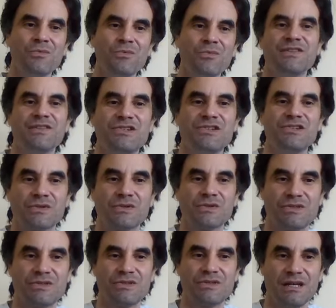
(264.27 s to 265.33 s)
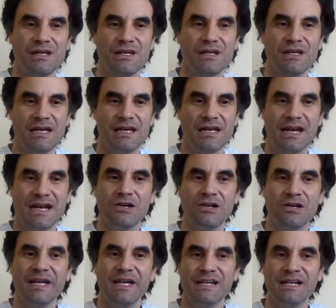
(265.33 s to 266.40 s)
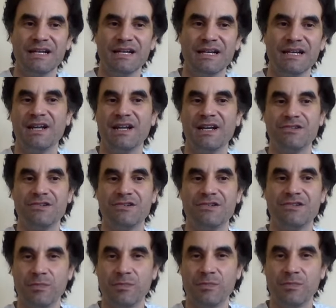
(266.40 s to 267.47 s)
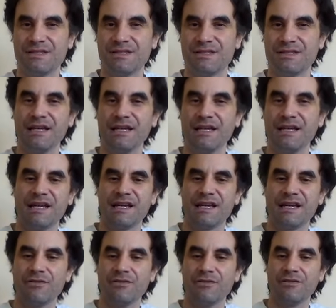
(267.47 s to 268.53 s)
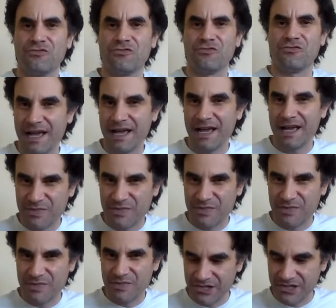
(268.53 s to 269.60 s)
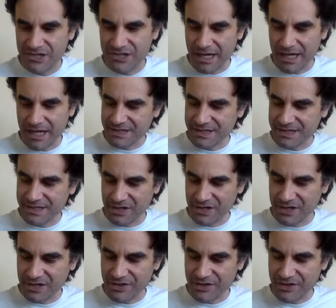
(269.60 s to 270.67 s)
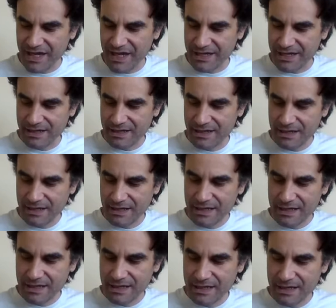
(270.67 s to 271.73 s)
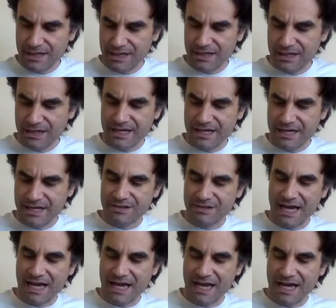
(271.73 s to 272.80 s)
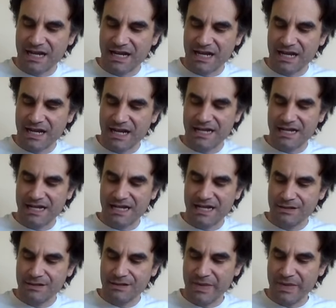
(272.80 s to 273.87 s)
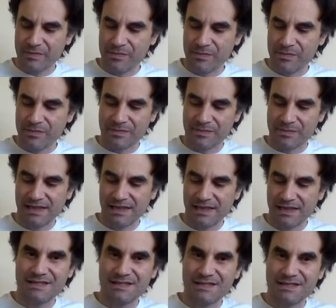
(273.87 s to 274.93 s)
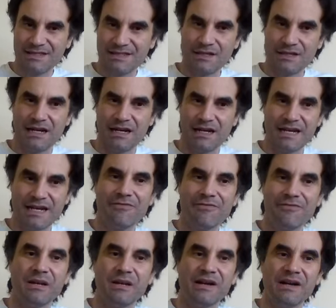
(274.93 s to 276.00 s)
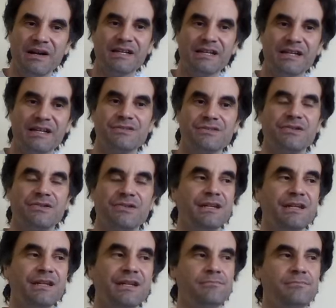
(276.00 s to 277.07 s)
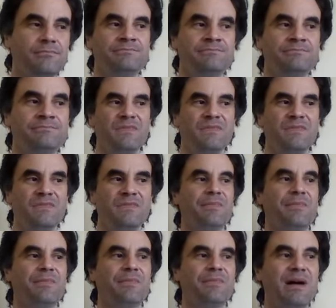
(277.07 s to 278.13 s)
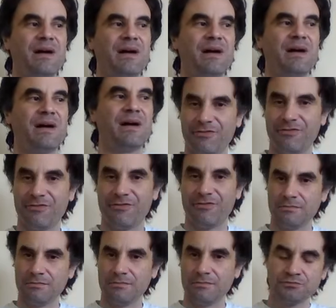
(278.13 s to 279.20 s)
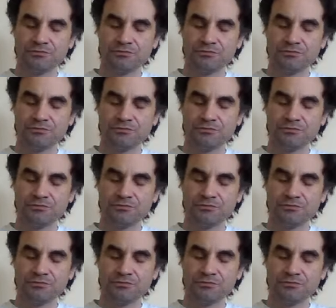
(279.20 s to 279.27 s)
One of the jokes, and I don't mean it as a funny joke, but as a kind of wry observation that makes a person think, is that when I assign papers in my classes on African American history, the papers are biographical.